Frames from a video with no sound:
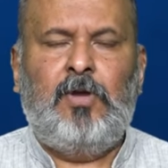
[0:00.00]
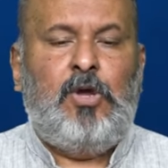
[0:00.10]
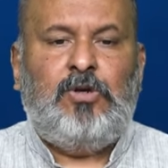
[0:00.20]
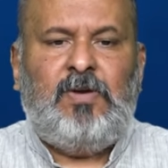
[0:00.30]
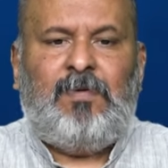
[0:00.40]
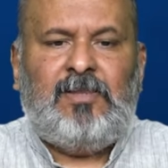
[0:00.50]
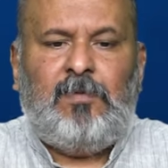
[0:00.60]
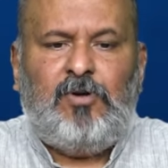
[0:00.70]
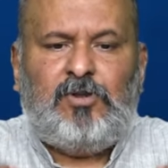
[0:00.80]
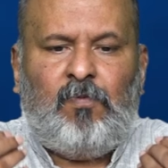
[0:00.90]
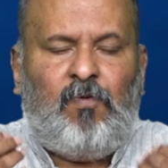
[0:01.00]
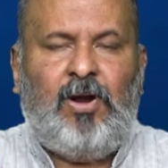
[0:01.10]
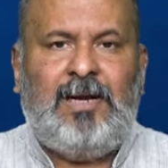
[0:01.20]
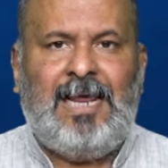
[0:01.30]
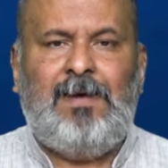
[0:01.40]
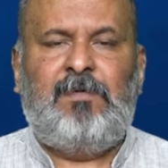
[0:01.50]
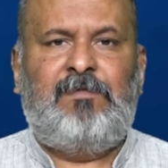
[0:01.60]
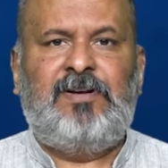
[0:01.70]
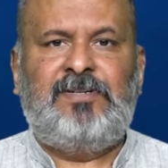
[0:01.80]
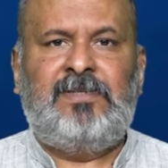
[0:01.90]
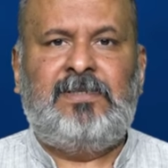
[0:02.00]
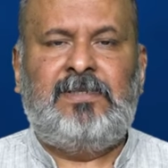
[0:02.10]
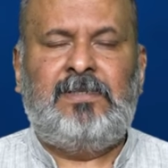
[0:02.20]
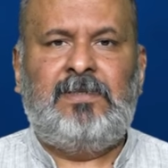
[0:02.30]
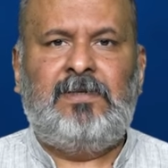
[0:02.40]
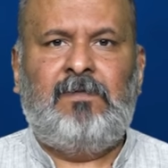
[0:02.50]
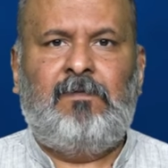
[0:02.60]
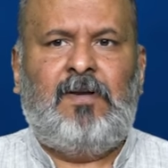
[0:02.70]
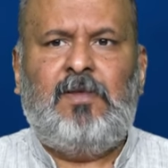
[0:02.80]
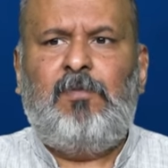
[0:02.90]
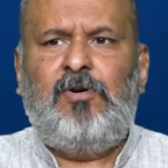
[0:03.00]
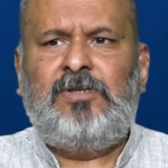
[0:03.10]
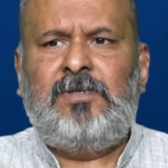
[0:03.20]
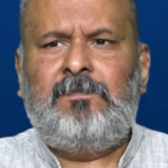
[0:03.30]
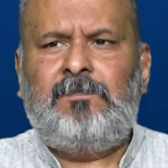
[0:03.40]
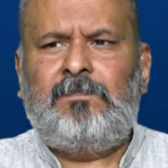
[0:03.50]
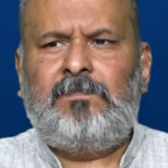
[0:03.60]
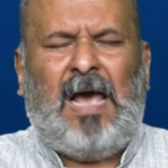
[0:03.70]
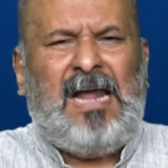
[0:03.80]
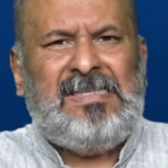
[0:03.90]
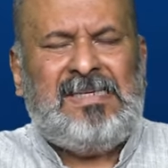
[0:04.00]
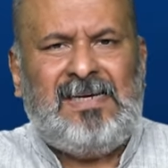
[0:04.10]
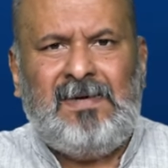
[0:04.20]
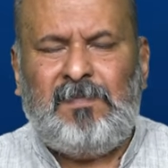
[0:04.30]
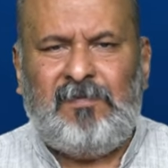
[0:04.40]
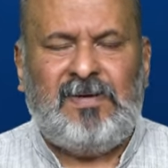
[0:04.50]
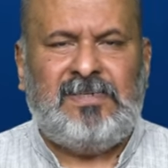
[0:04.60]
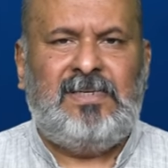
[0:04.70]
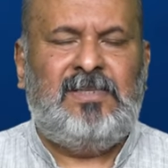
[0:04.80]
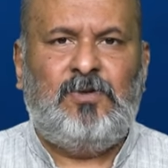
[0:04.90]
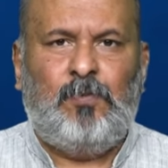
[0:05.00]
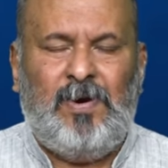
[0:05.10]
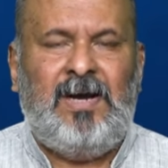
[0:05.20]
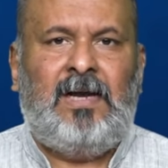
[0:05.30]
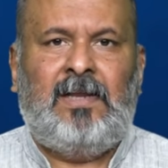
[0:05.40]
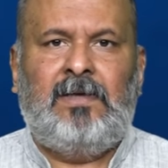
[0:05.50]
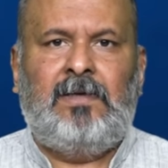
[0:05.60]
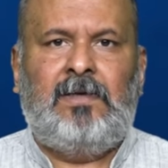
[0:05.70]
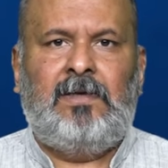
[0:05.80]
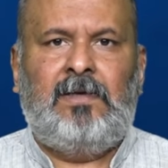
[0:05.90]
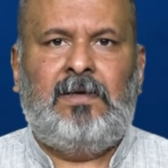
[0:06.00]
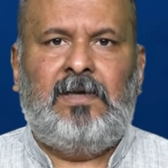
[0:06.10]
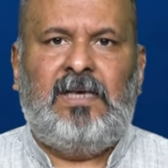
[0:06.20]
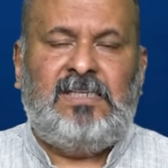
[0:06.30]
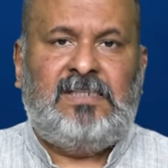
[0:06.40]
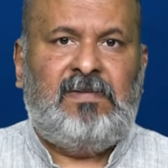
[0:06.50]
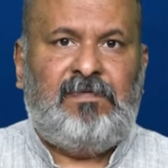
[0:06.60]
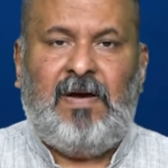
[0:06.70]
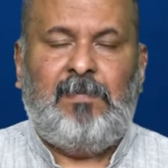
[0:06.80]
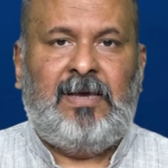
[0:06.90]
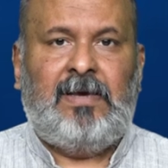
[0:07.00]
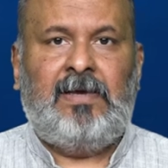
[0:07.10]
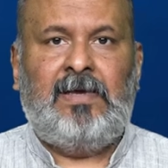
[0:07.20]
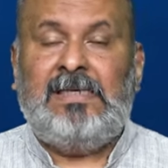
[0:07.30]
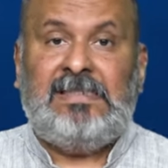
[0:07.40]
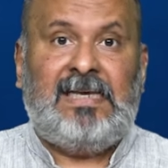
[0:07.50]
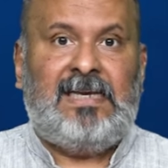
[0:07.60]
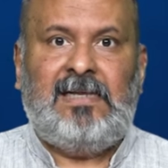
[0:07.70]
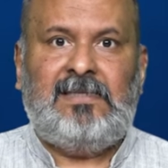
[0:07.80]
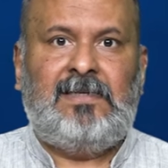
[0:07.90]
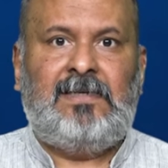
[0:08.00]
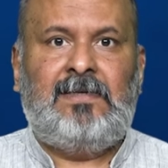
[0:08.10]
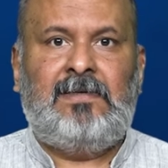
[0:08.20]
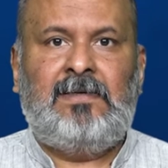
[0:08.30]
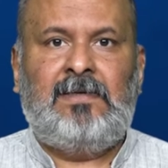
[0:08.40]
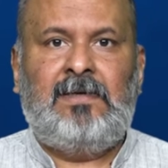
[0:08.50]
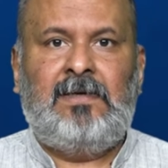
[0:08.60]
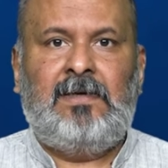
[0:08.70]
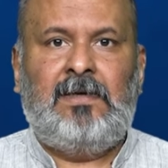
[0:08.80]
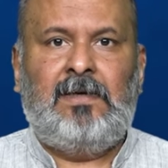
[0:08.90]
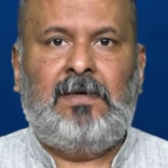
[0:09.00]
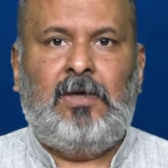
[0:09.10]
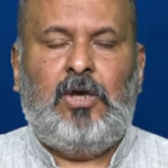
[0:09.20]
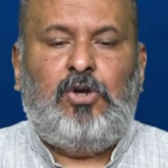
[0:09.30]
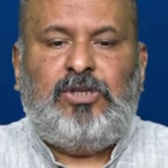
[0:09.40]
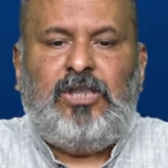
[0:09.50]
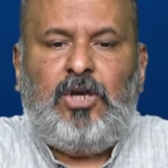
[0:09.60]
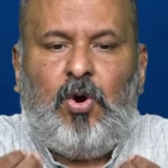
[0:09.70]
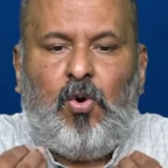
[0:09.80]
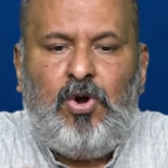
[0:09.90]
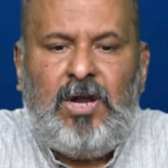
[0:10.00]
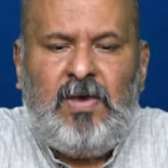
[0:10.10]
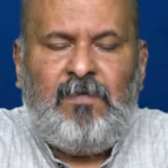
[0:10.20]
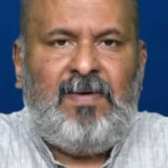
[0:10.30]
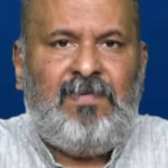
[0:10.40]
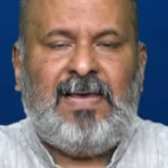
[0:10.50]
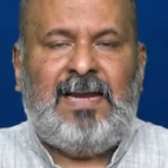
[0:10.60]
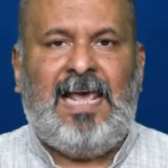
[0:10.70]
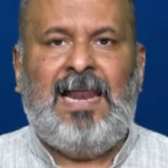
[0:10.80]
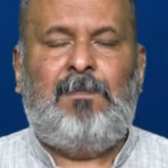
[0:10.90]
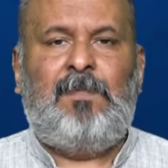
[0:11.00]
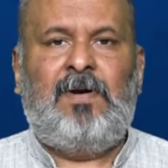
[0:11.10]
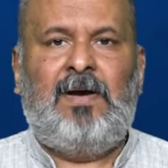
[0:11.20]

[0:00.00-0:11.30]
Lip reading: You see, one of the most volatile professions, one of the most uncertain professions in this world is farming, is agriculture. You see, the only way we can help